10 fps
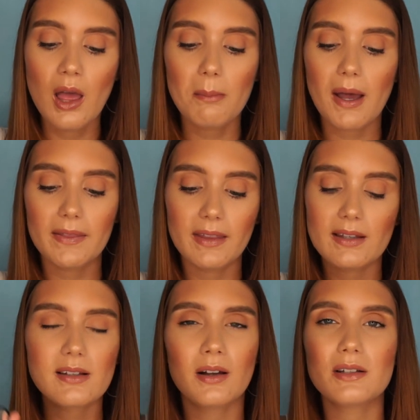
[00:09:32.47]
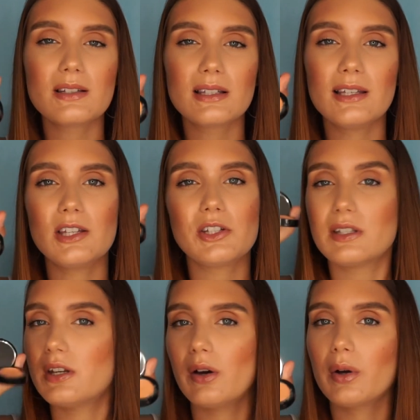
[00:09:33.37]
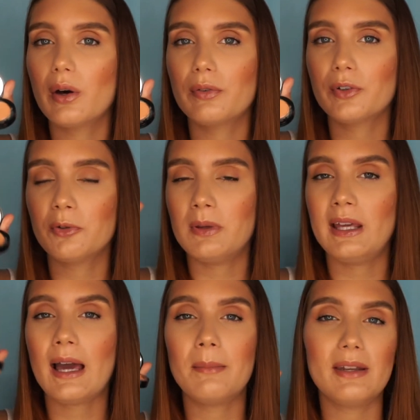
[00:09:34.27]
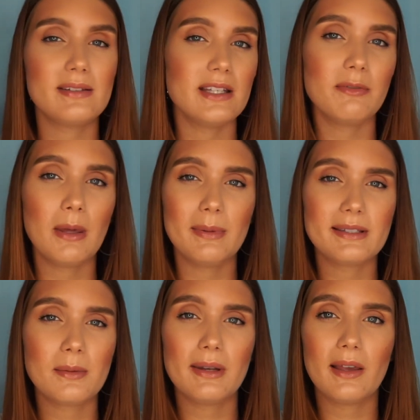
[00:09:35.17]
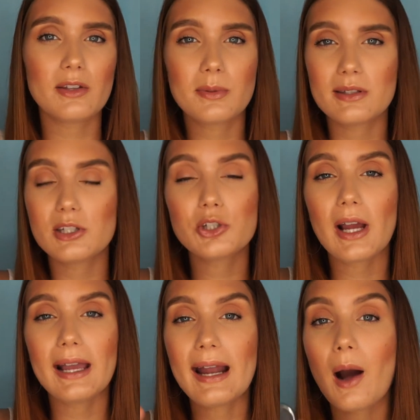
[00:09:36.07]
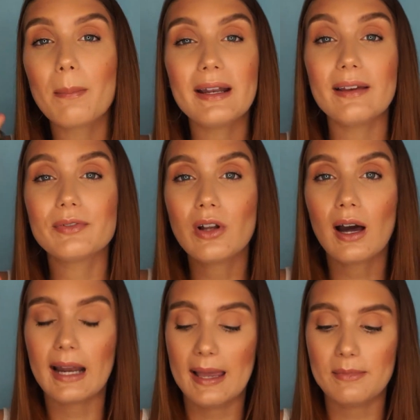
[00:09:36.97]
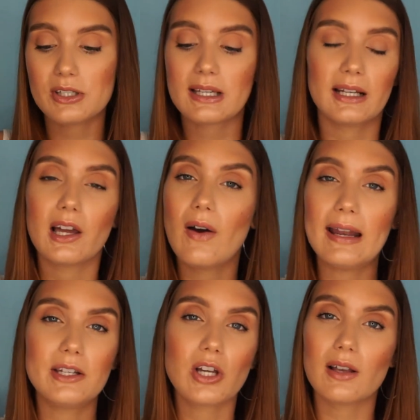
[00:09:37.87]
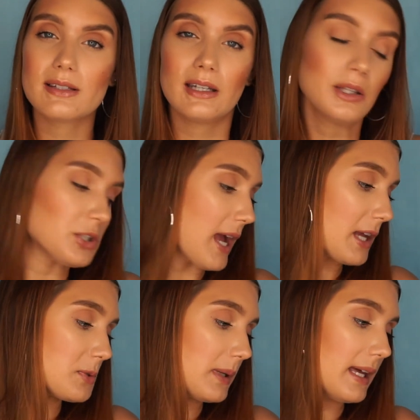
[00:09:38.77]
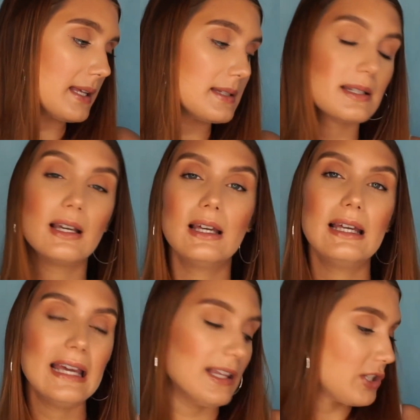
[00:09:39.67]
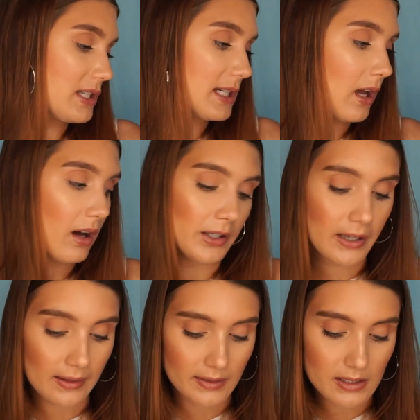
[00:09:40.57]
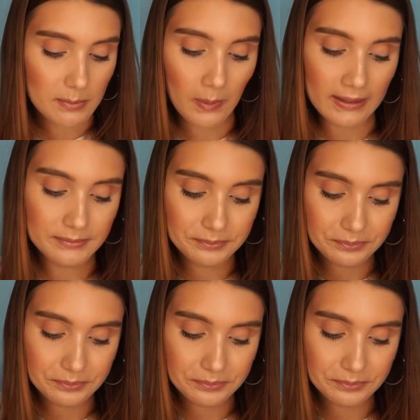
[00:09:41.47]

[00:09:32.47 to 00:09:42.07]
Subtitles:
But this honestly is just a no-go for me. I'm going to see if maybe somebody else wants to try it out. But if not, I'm just going to go ahead and toss it in the trash because it's just a goner at this point.